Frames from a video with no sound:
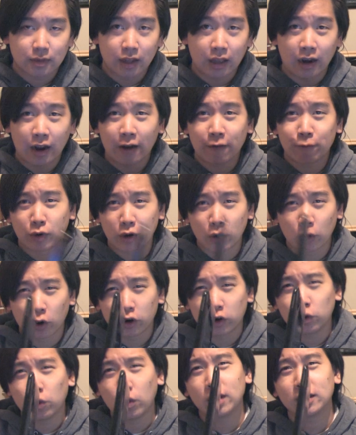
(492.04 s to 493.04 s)
And I
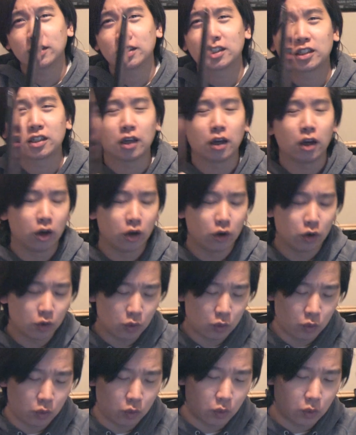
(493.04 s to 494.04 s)
pre-ordered one,
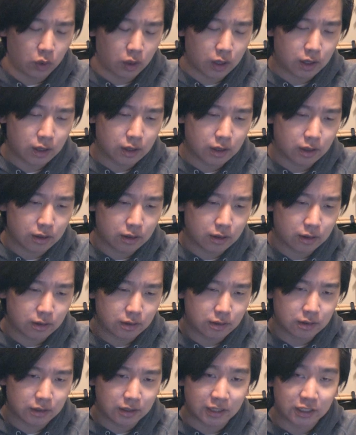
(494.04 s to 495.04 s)
so
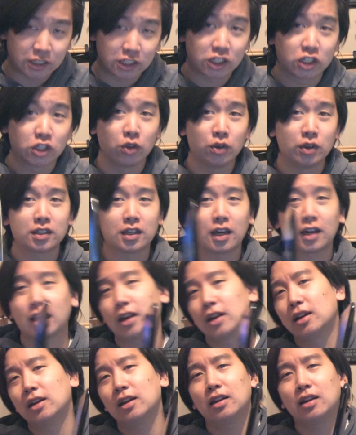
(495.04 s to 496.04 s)
as soon as I
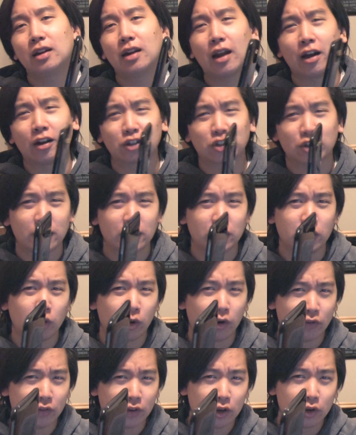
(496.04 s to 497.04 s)
get it in, I'll try to do a
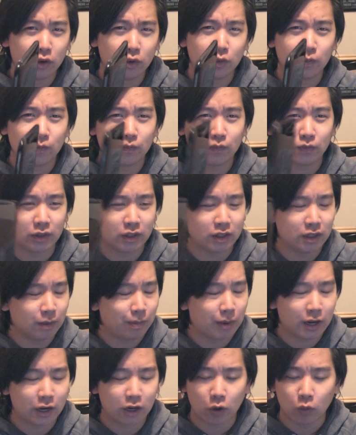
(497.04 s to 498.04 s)
review,
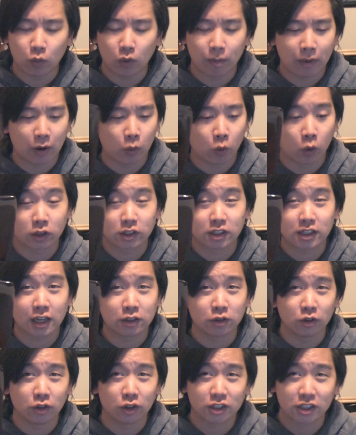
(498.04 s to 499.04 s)
depending on what my work
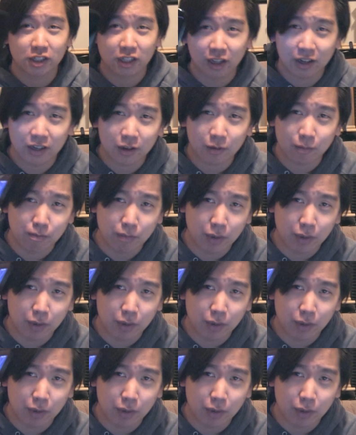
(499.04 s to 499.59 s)
schedule looks like.